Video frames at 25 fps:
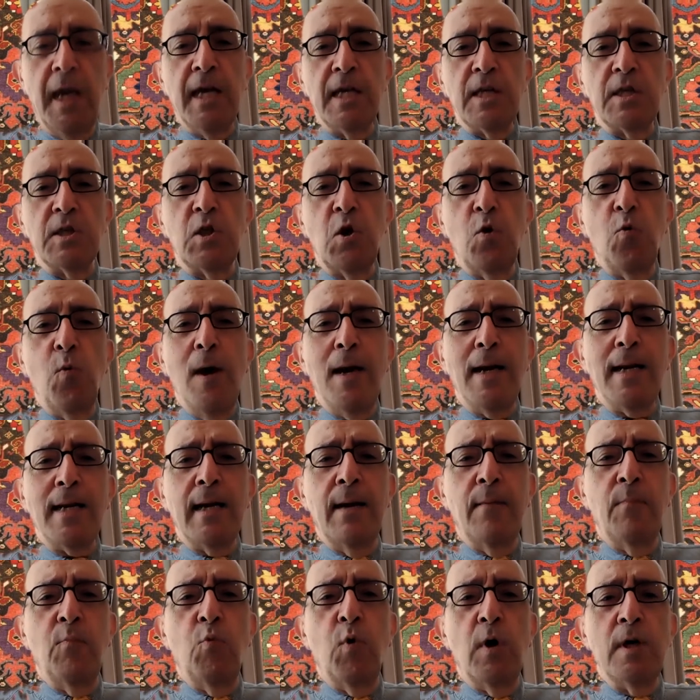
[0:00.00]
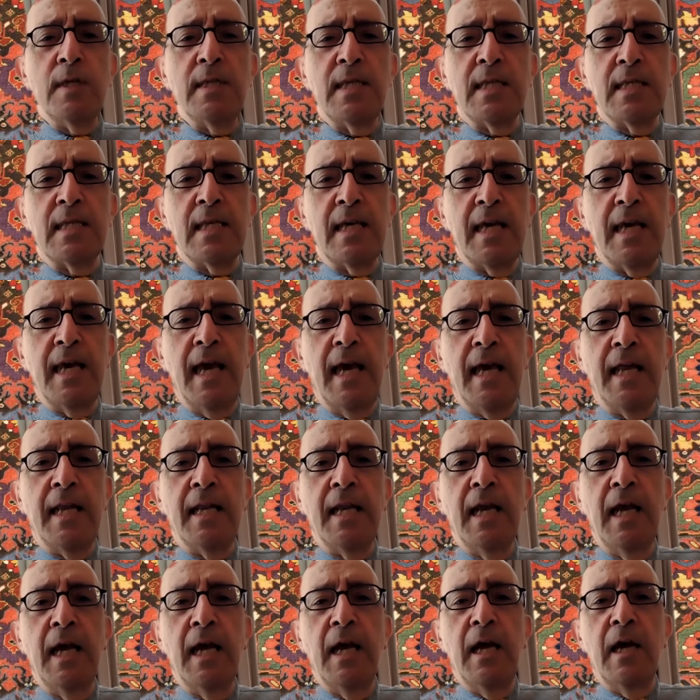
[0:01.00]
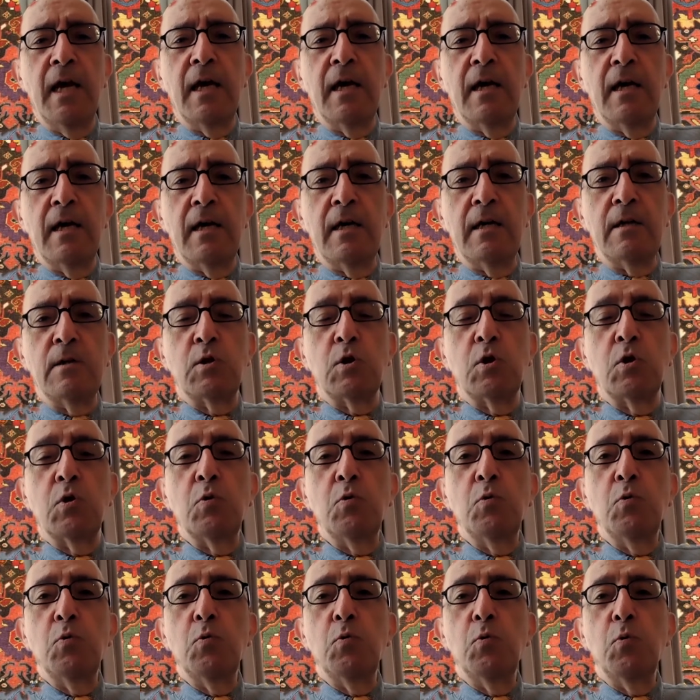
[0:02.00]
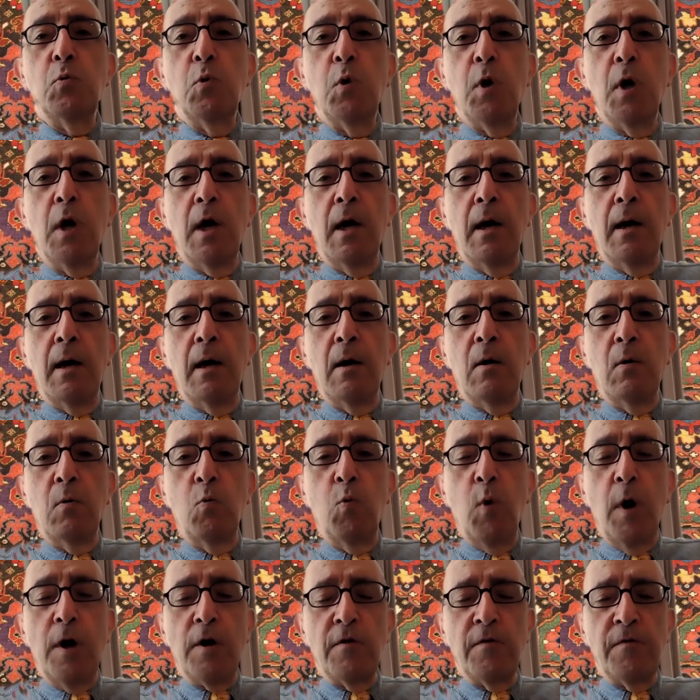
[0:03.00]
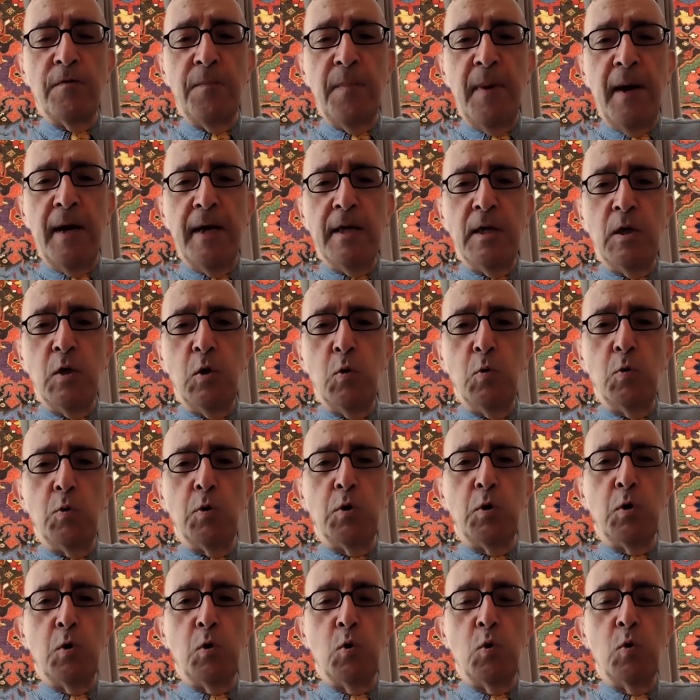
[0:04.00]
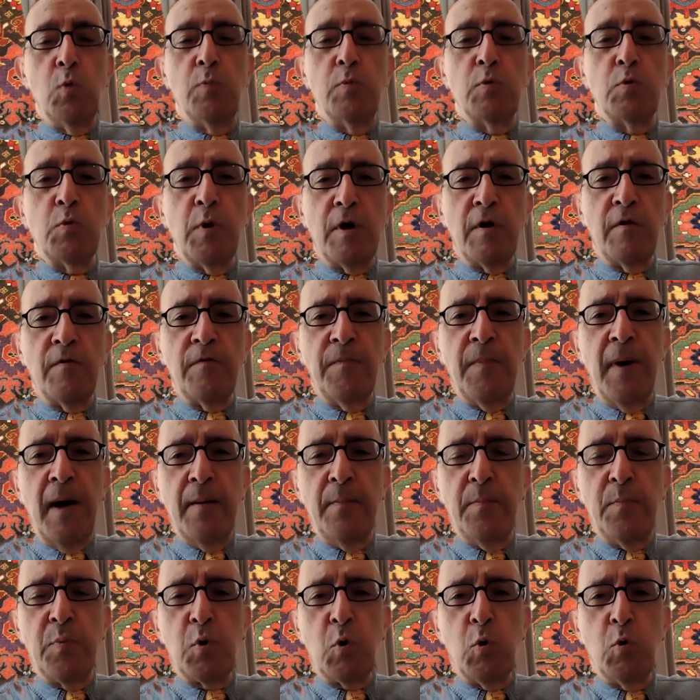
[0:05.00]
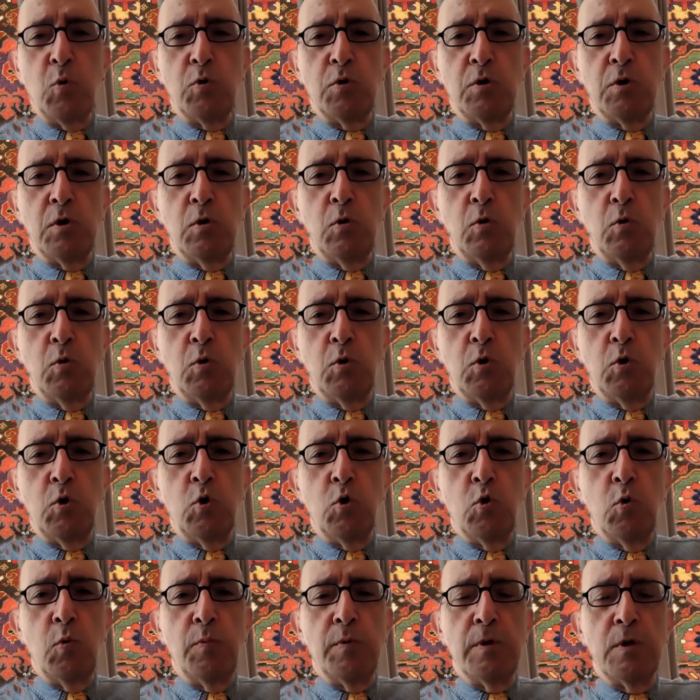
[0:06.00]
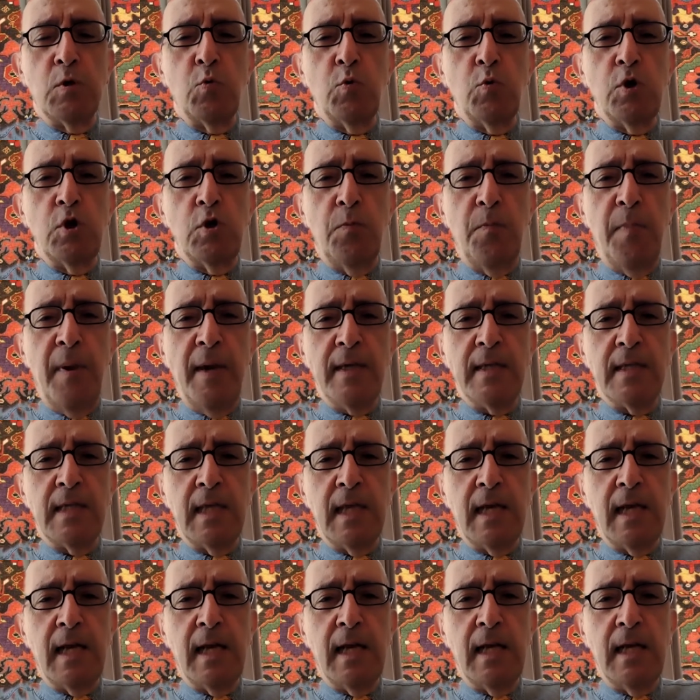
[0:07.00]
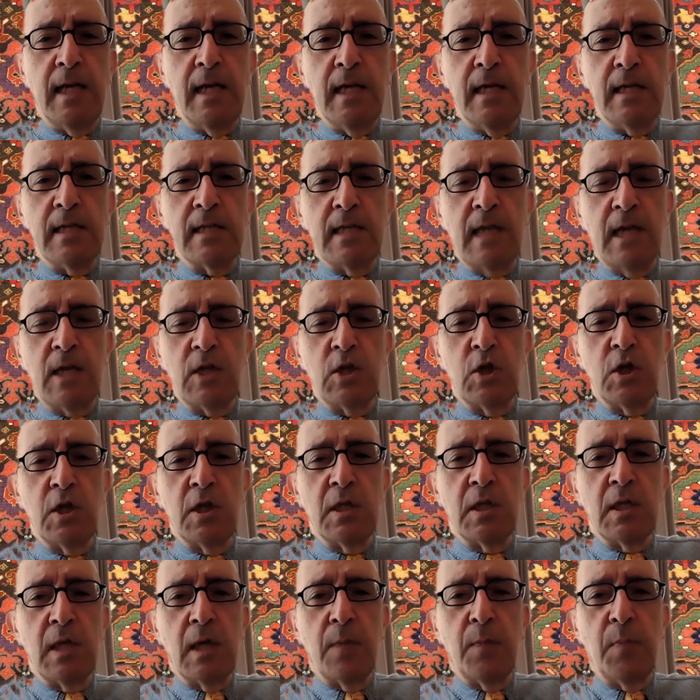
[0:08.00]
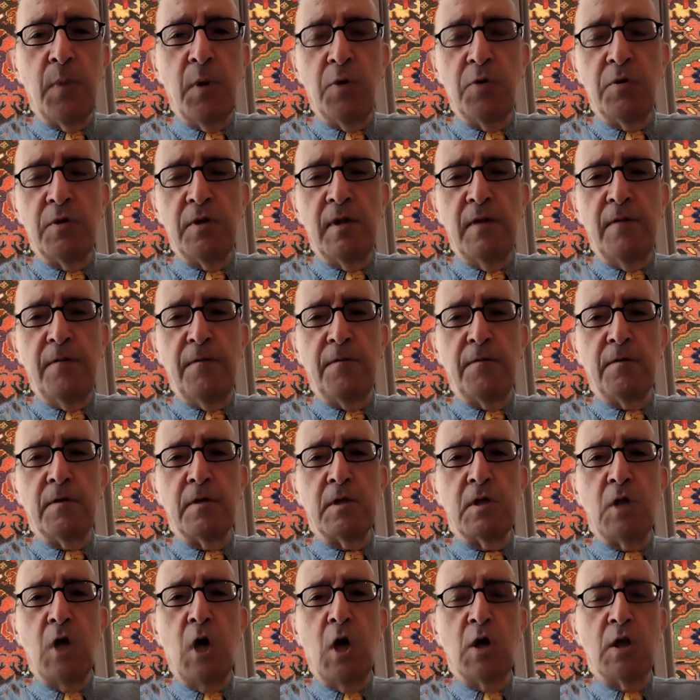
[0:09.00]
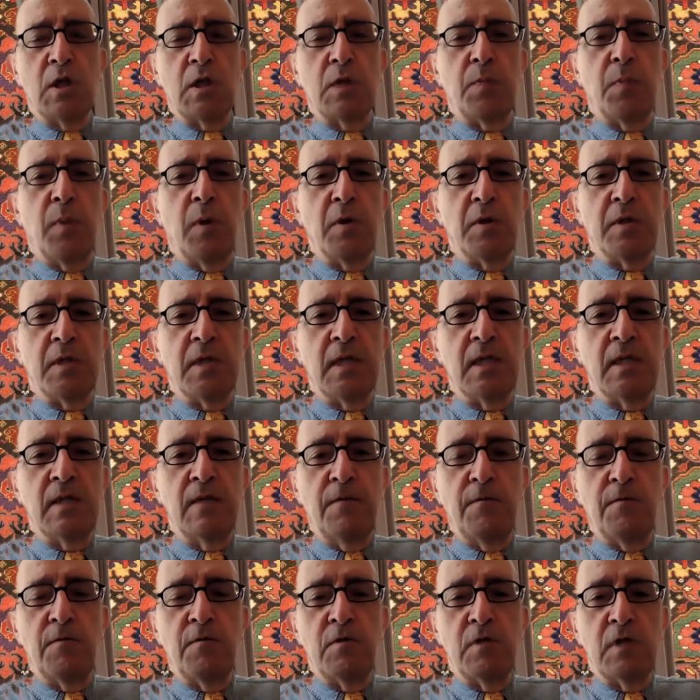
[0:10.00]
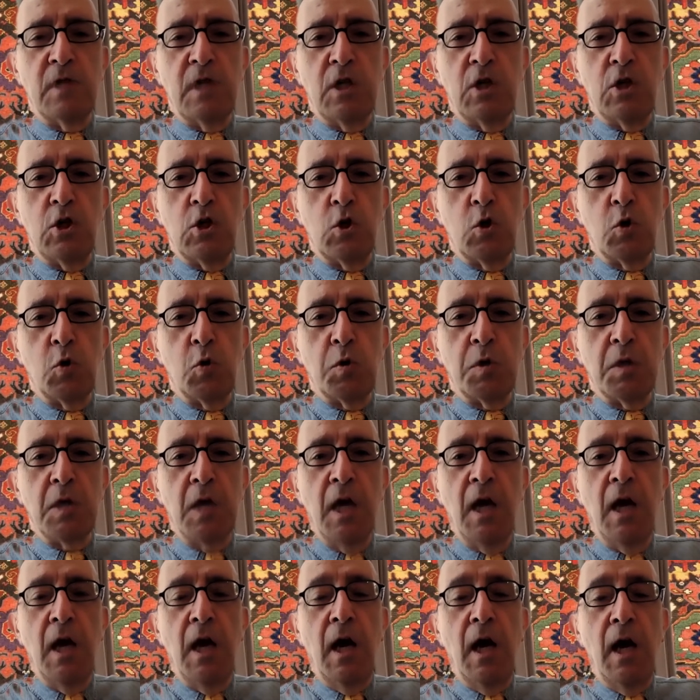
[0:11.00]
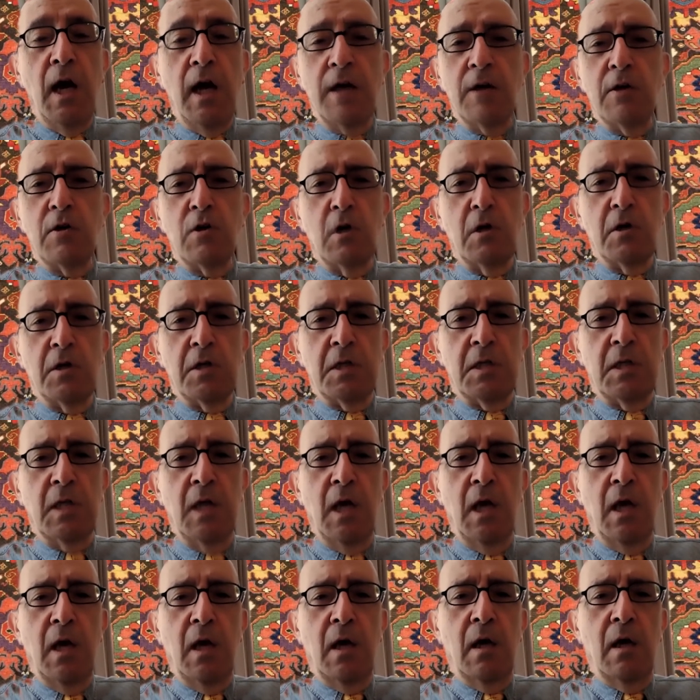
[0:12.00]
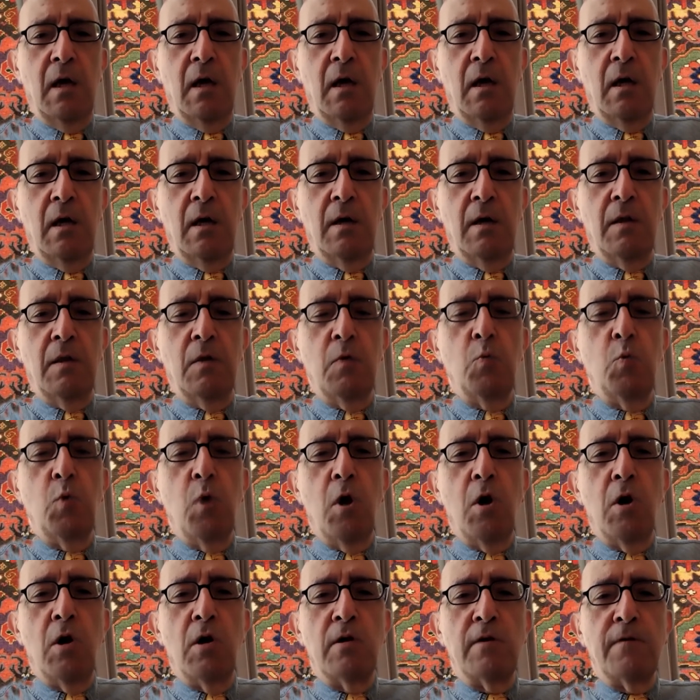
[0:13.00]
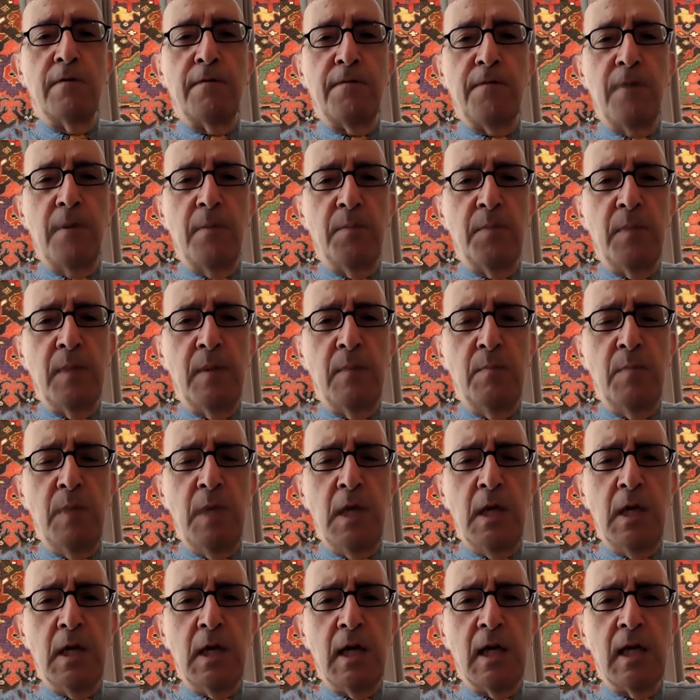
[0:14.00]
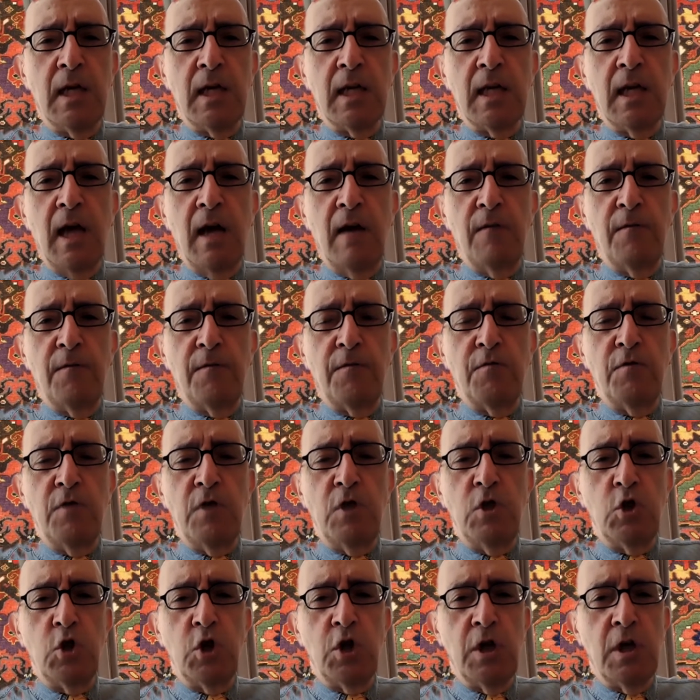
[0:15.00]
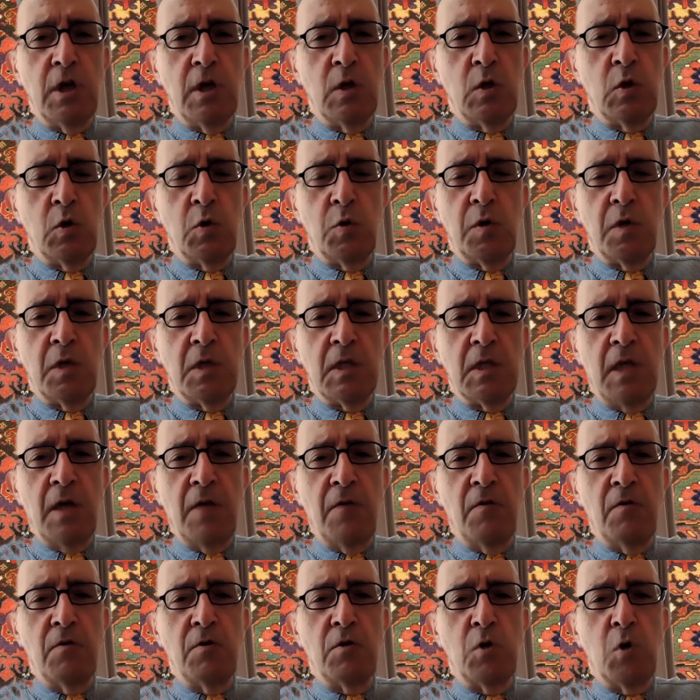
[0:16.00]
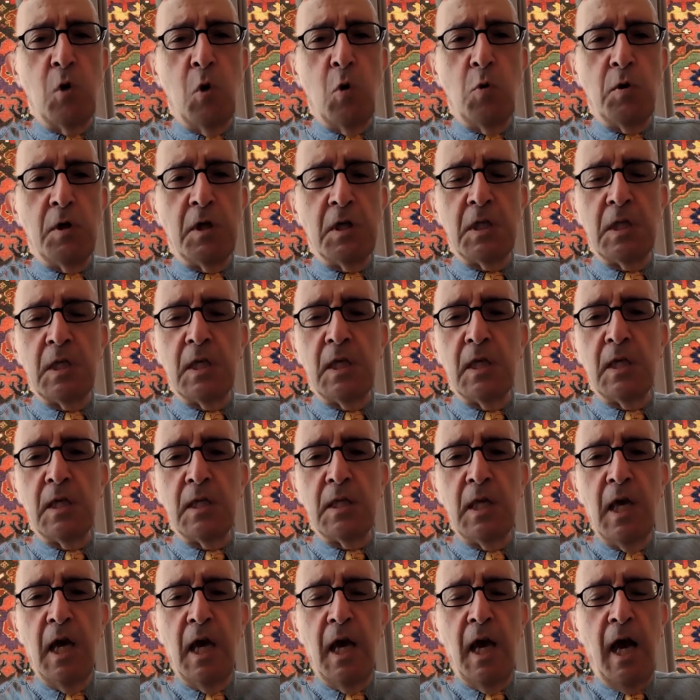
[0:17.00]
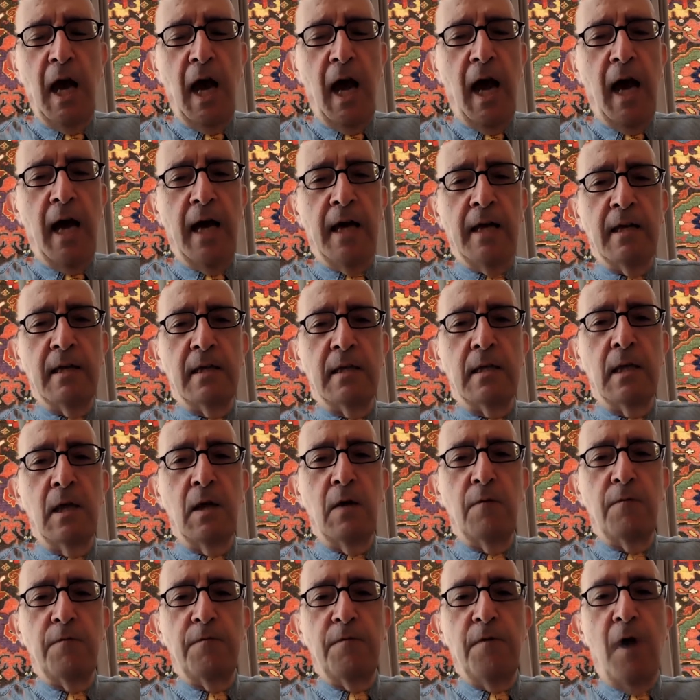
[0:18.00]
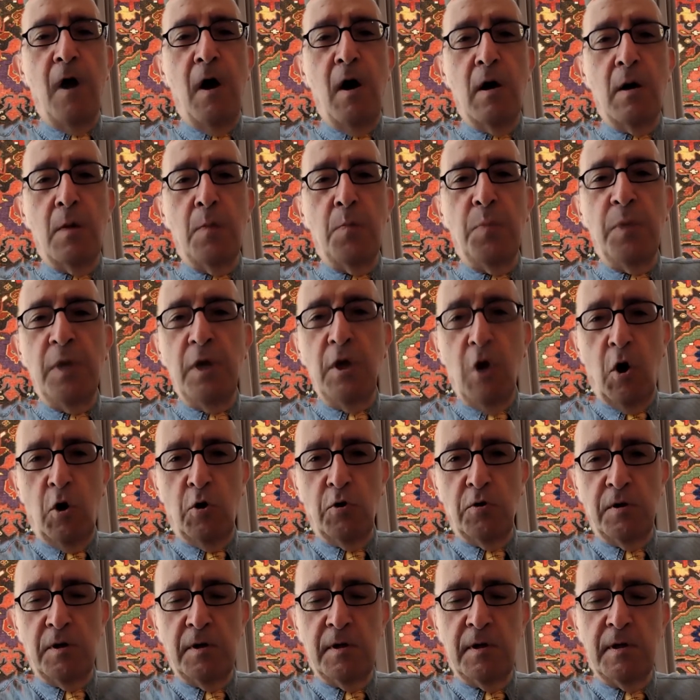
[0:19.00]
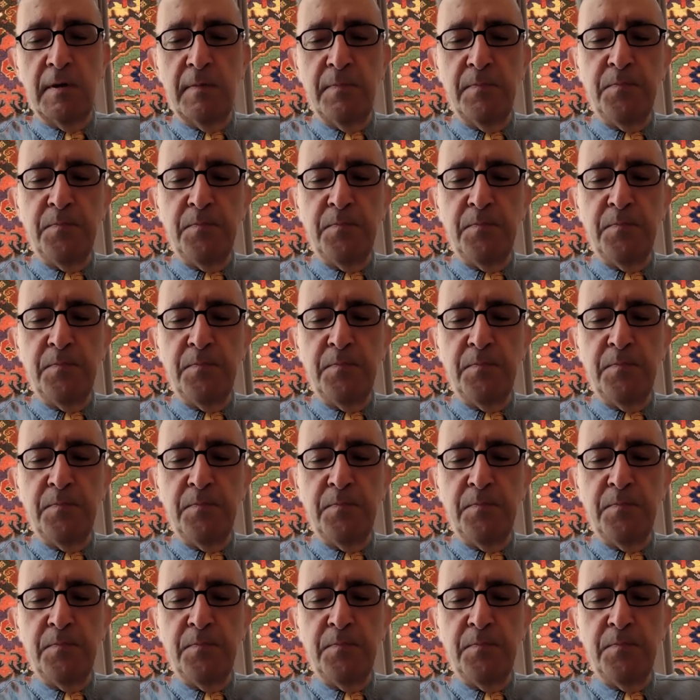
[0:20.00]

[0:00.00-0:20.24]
So welcome once again to one of my YouTubes, one of my broad YouTubes, which basically touches upon different hotspots and different issues across the world, from the MENA and Gulf region to the Southern Caucasus and far beyond.